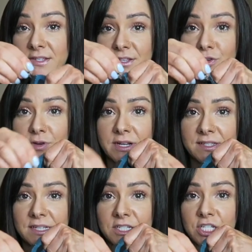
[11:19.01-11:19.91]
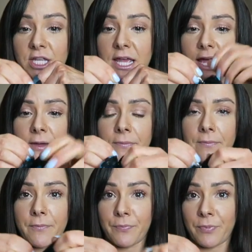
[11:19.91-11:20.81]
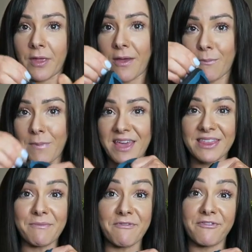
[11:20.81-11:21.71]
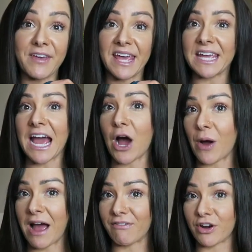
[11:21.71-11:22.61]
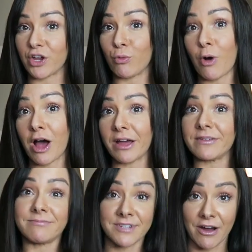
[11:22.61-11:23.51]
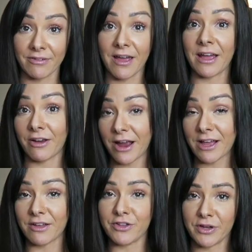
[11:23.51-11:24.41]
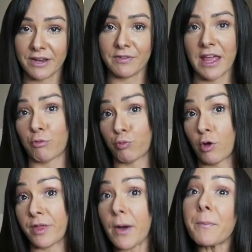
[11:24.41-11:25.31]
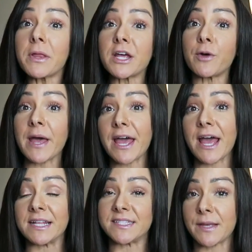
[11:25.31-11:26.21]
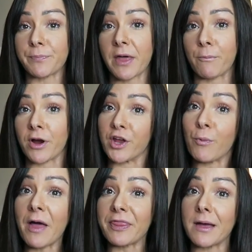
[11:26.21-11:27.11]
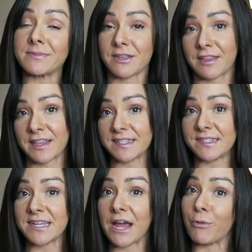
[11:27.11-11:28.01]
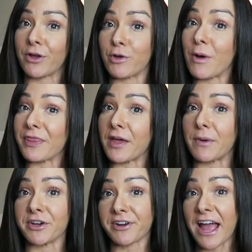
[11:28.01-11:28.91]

so you can essentially make them fit however you want down at your ankle. You can even like roll them up a little bit and zip them where you want them so that they stay where you want them on your